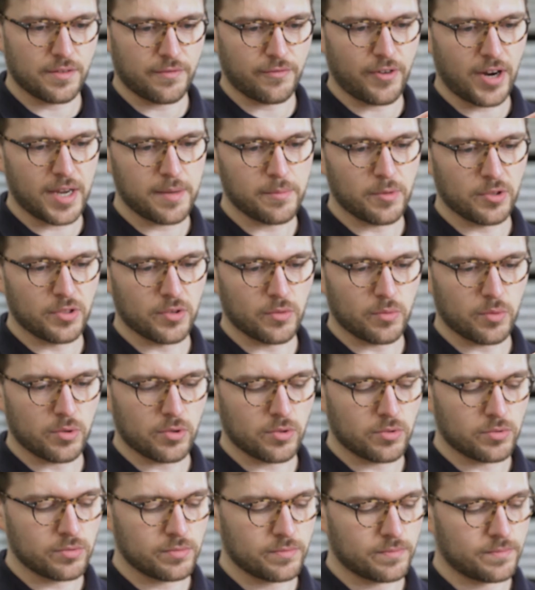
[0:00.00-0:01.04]
frame on the
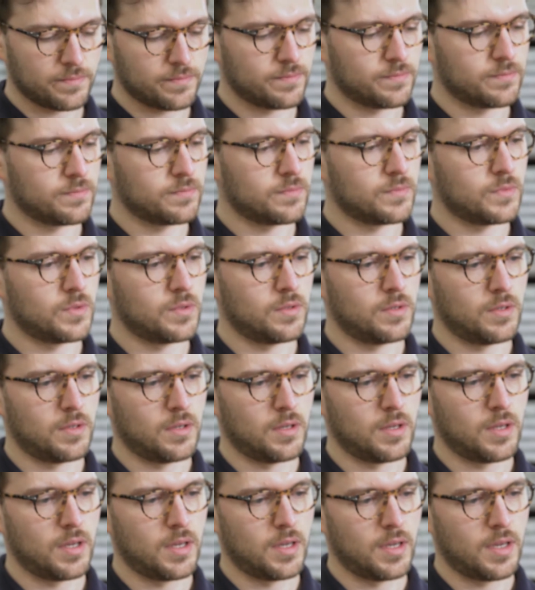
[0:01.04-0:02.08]
wall,
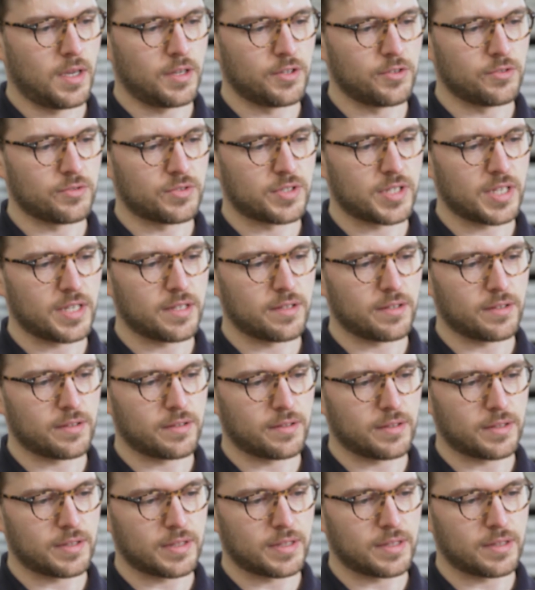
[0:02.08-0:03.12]
and you'll see that
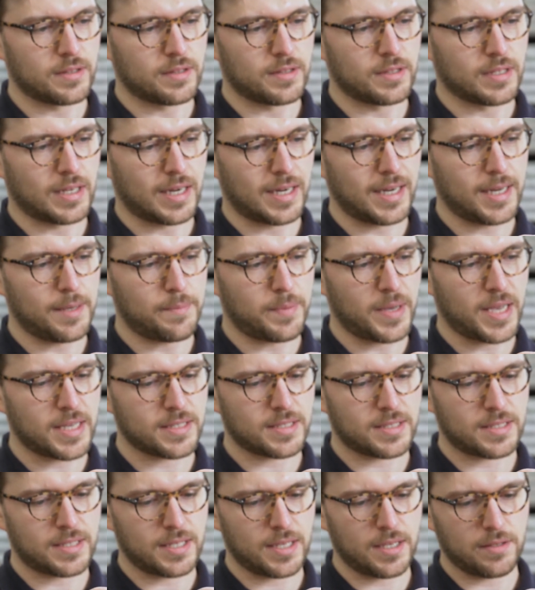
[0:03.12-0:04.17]
the clip has
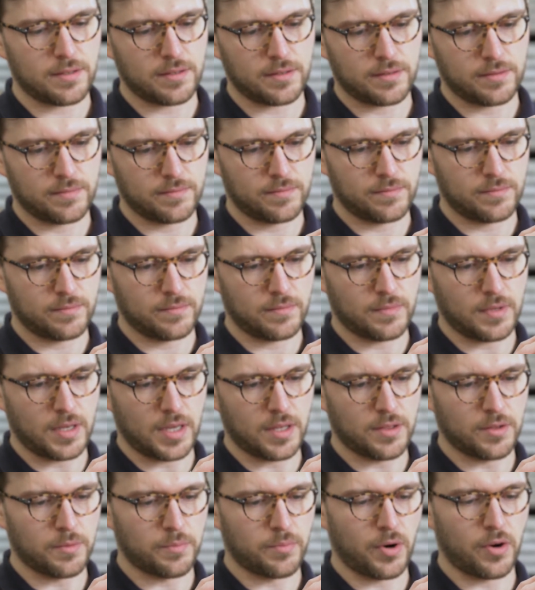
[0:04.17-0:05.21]
teeth and
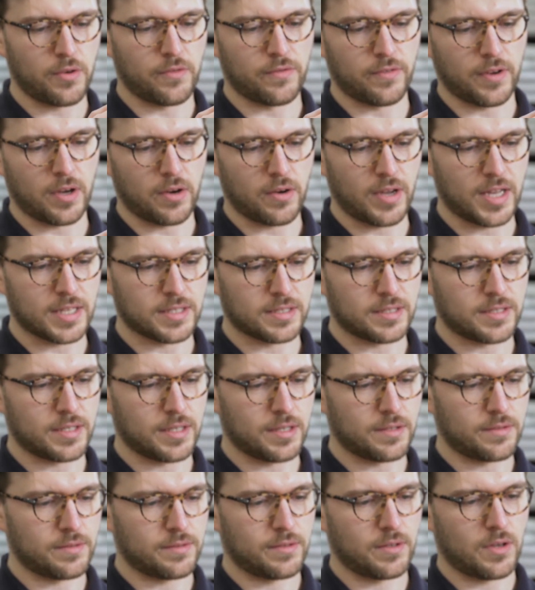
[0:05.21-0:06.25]
the profile has
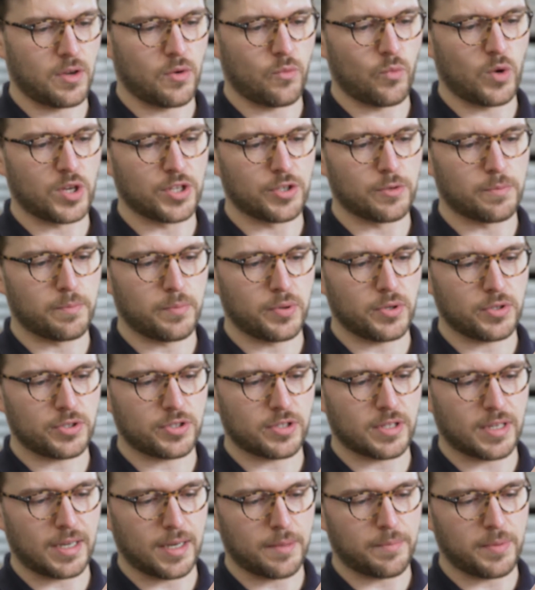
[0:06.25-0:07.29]
teeth. And when you push the
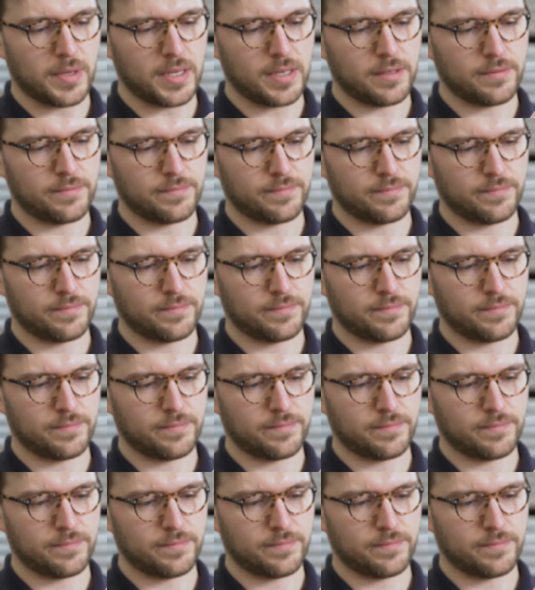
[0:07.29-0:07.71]
clip in,